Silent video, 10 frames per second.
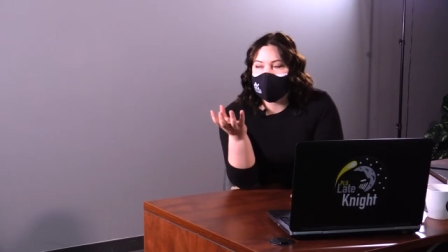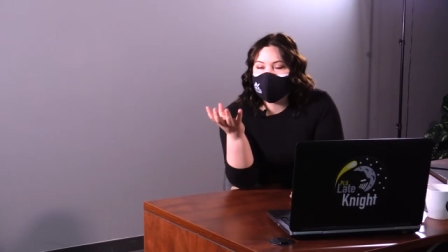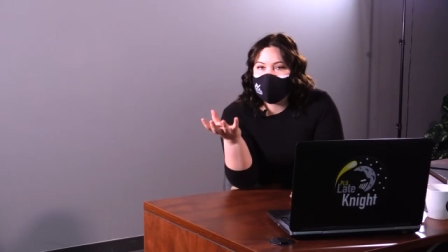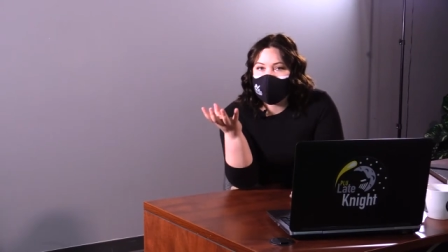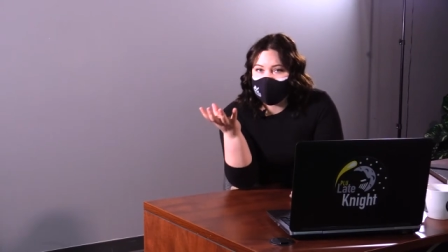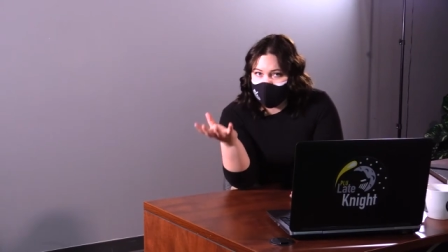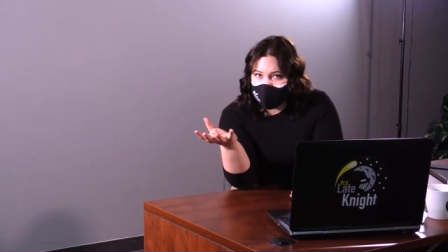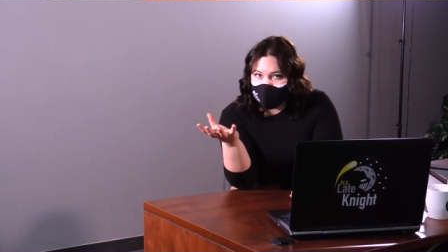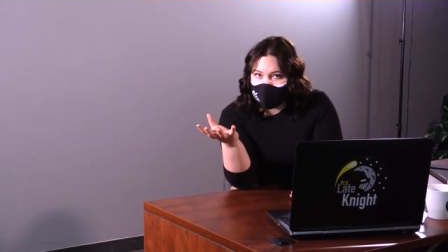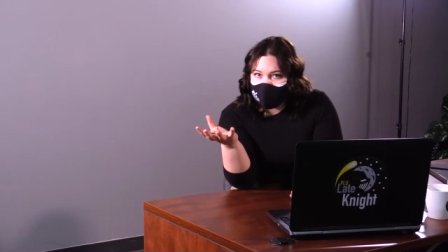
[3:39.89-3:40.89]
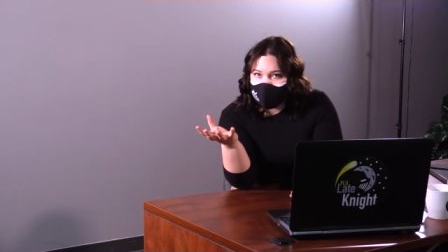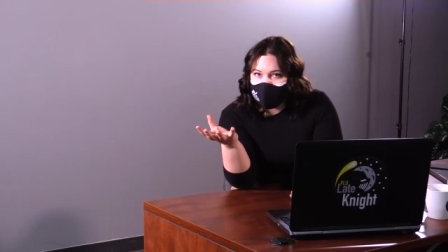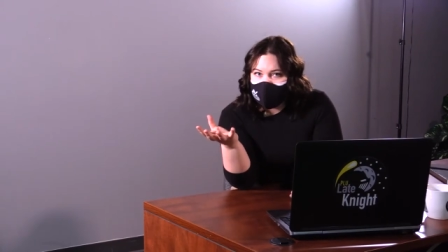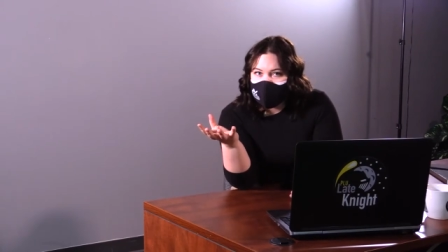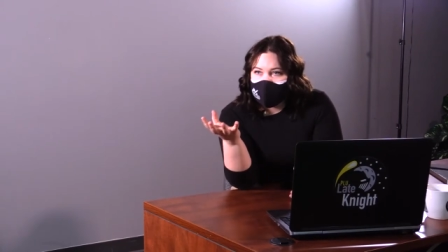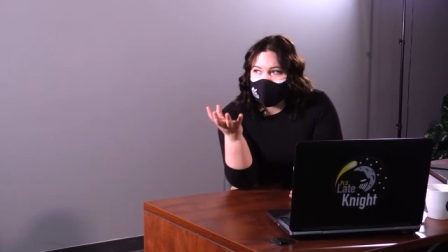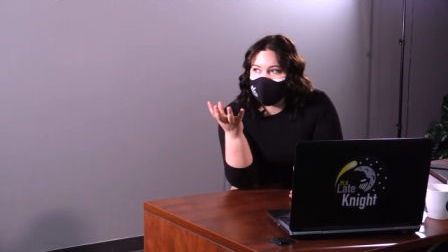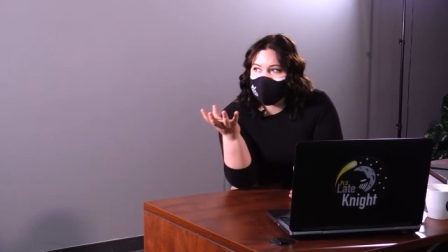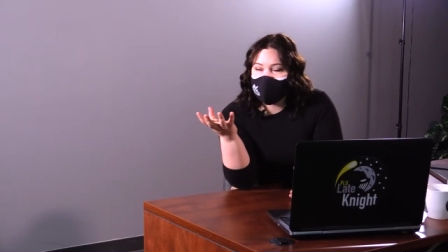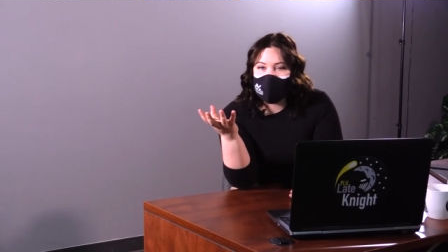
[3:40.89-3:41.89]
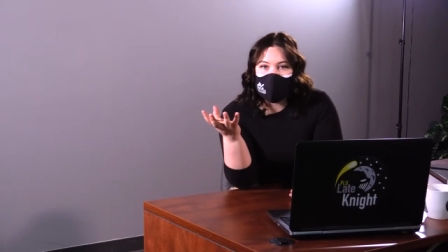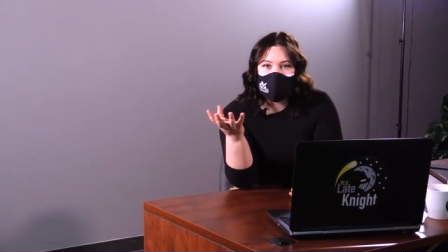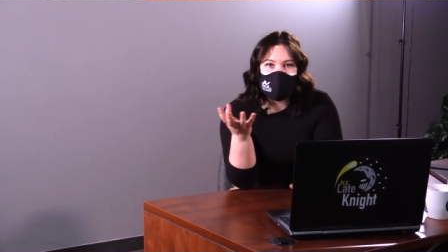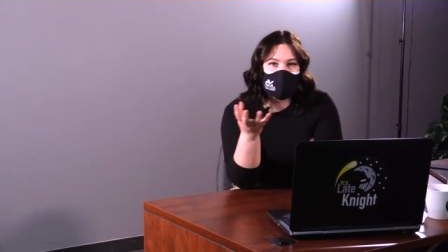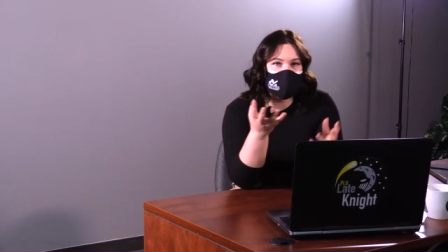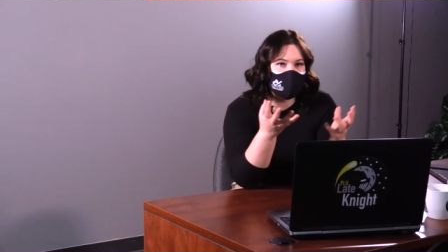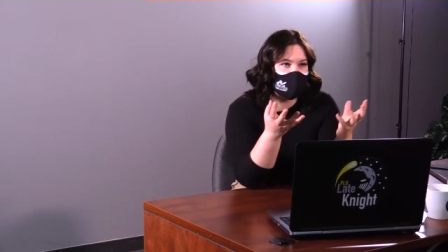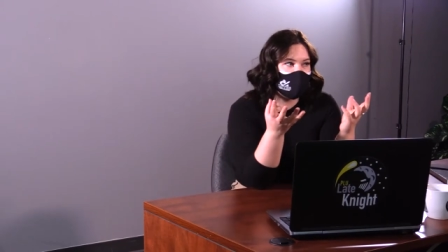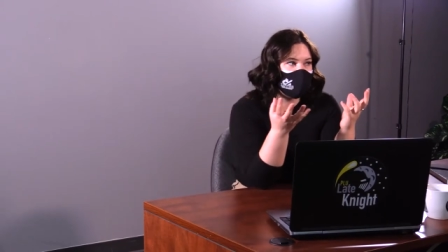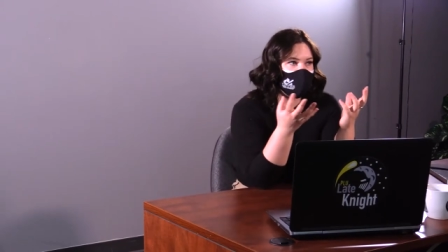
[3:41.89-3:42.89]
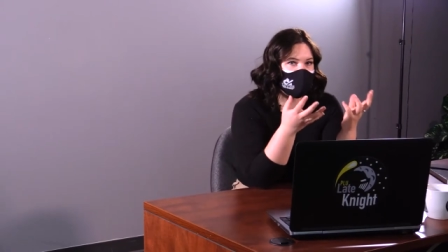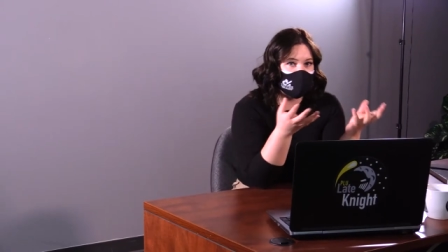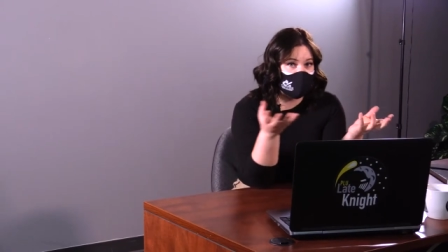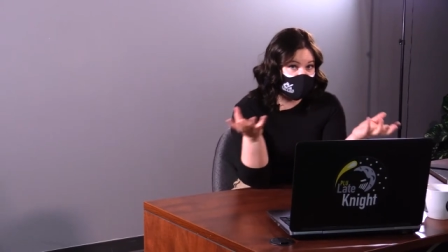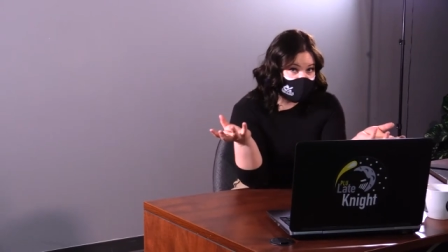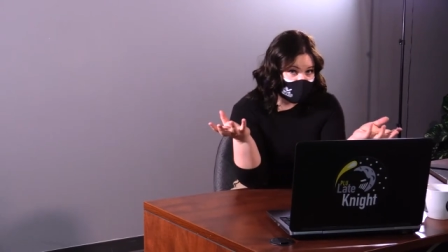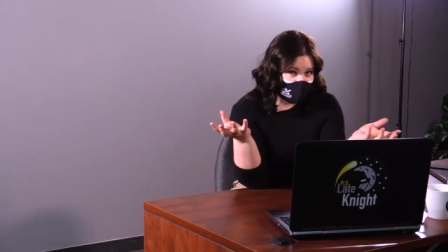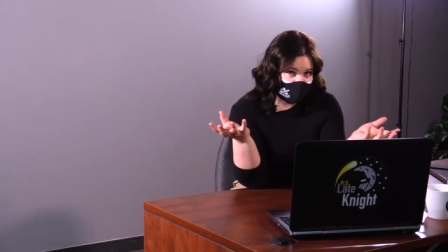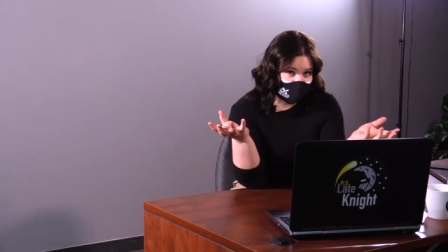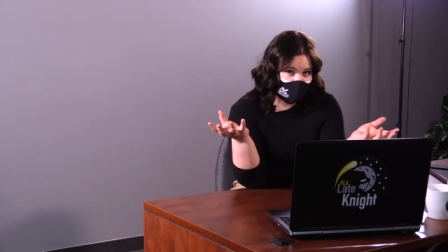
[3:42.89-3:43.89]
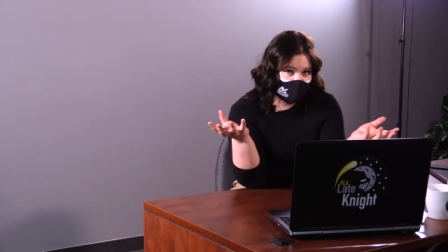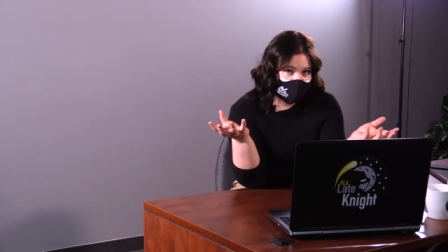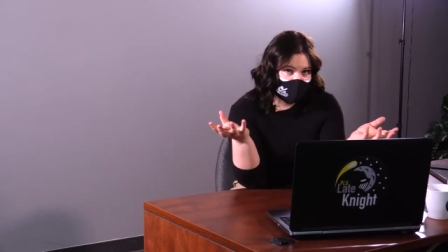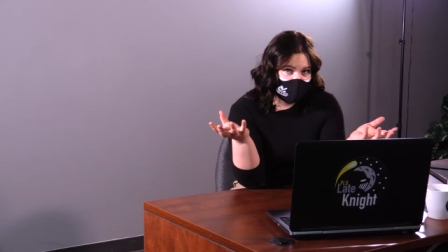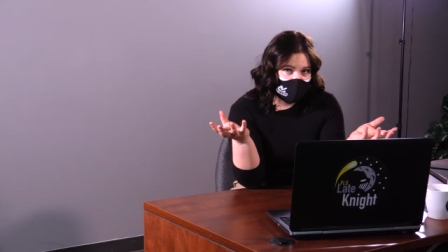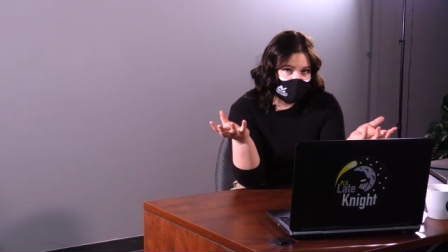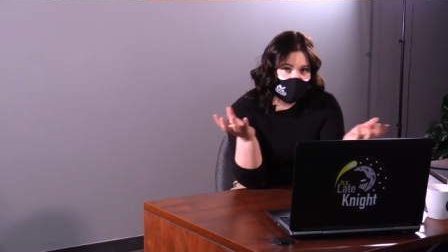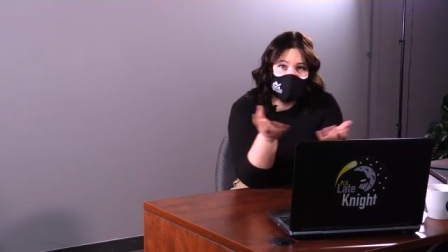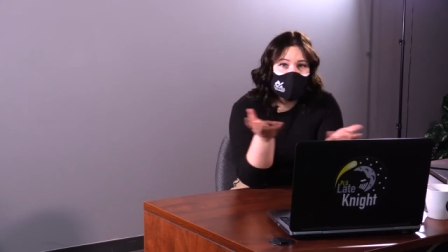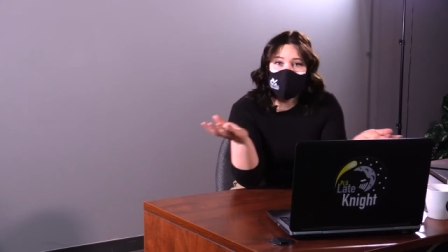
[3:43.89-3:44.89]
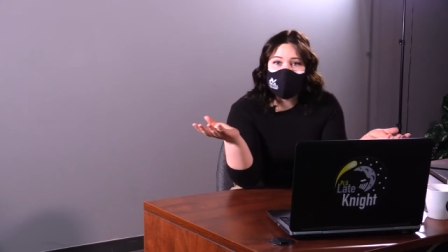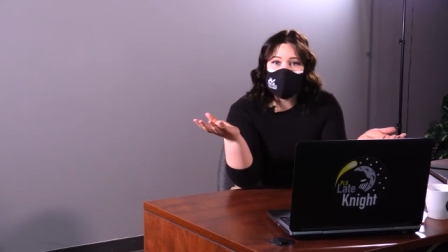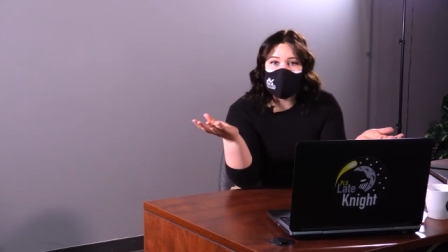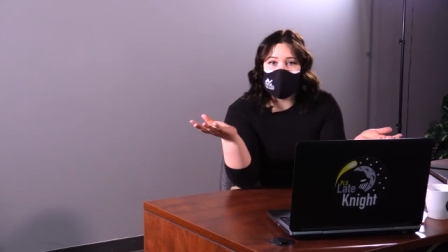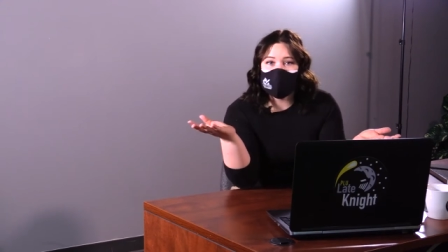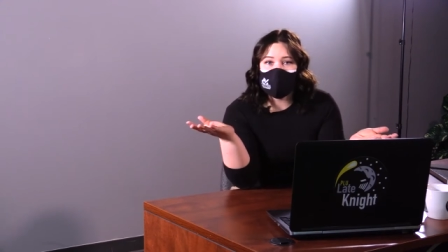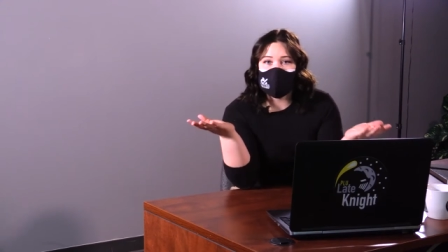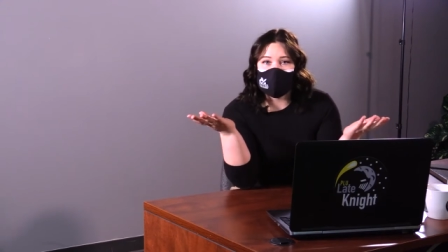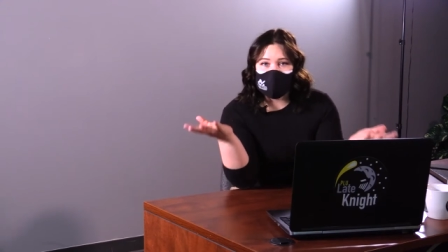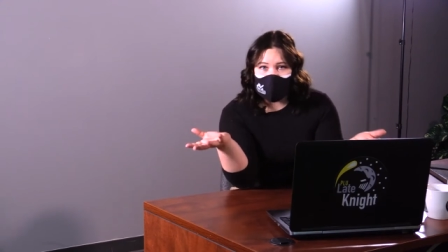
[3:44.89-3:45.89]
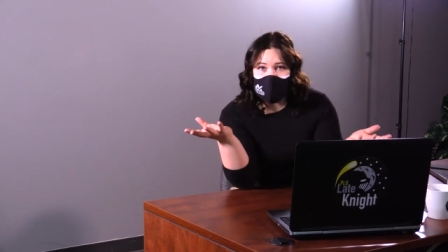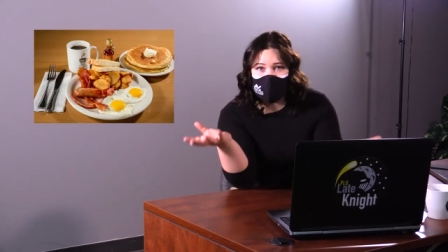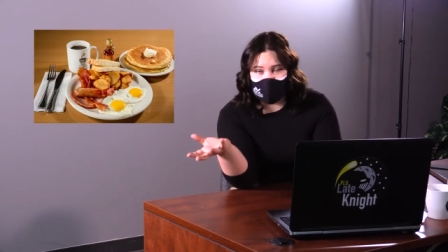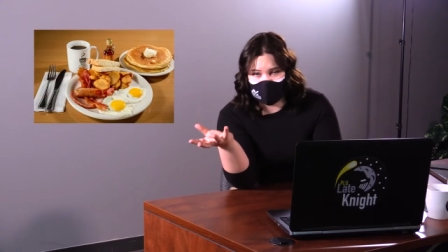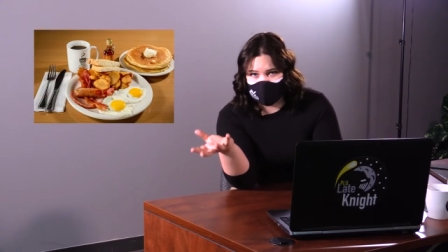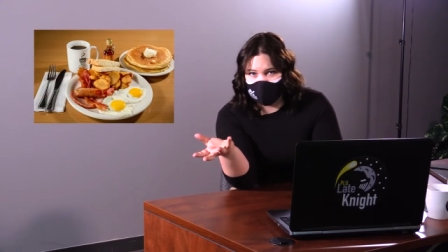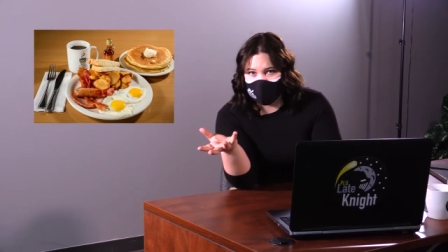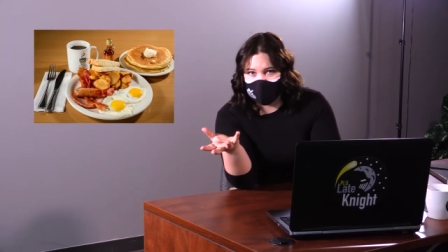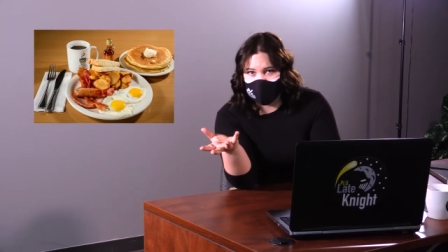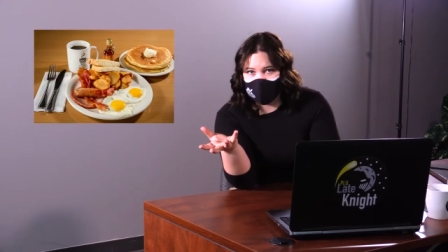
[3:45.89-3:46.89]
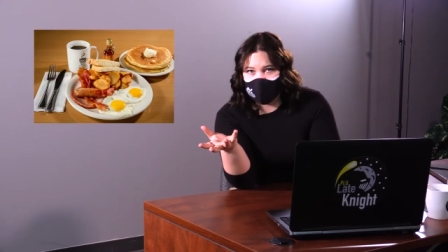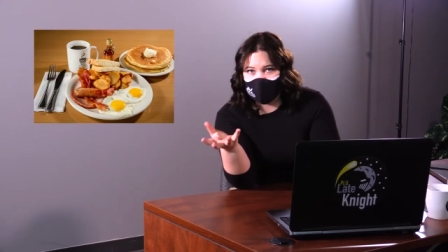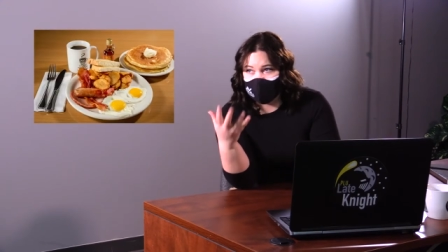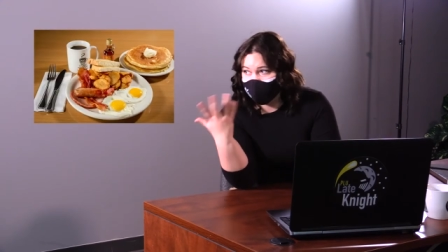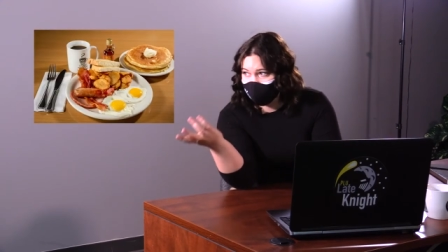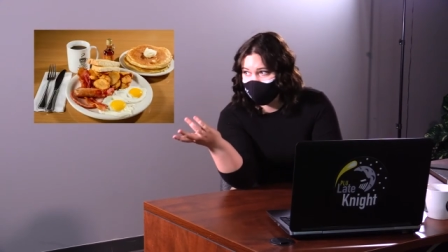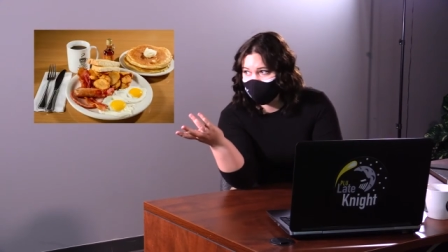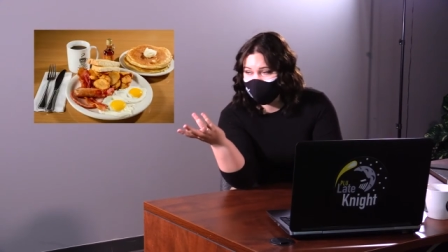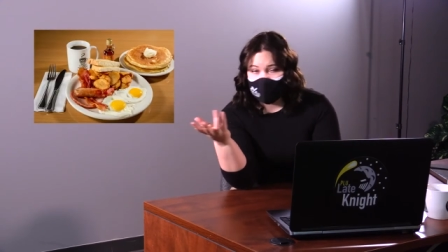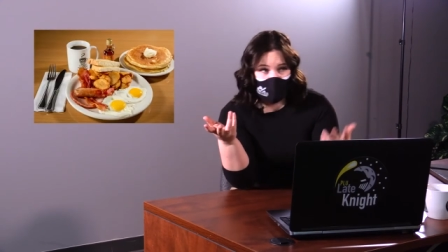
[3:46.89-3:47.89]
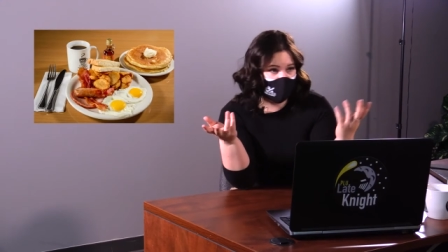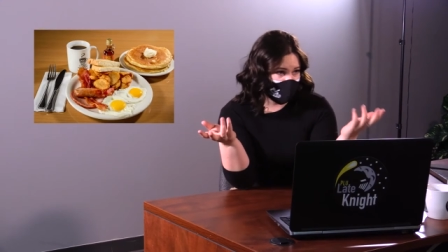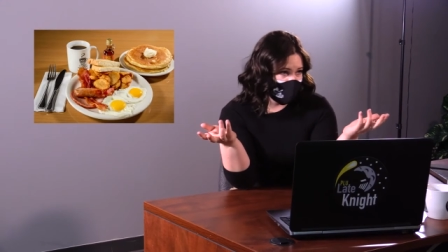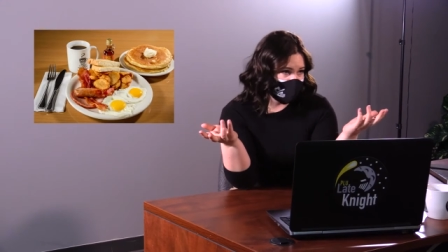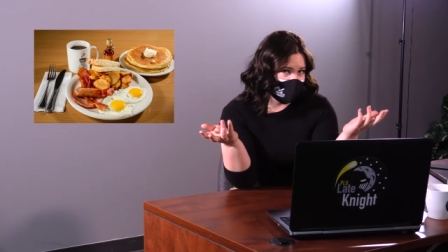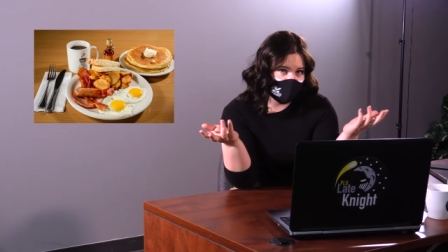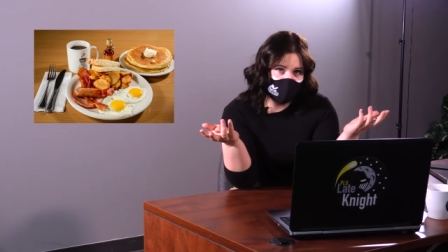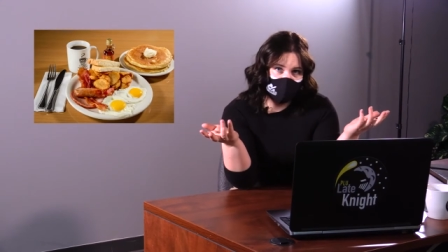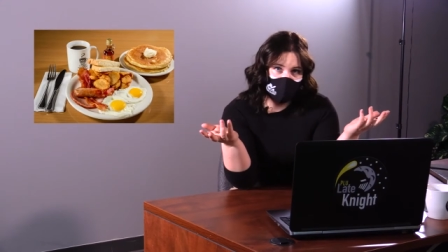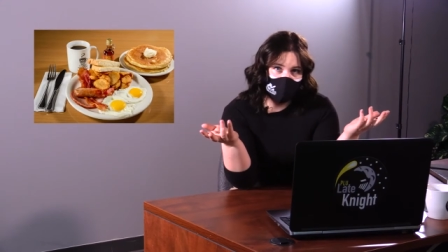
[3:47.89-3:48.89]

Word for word: that much power and being able to decide what to do with it. I can't even decide what to feed myself in the morning eggs or oatmeal.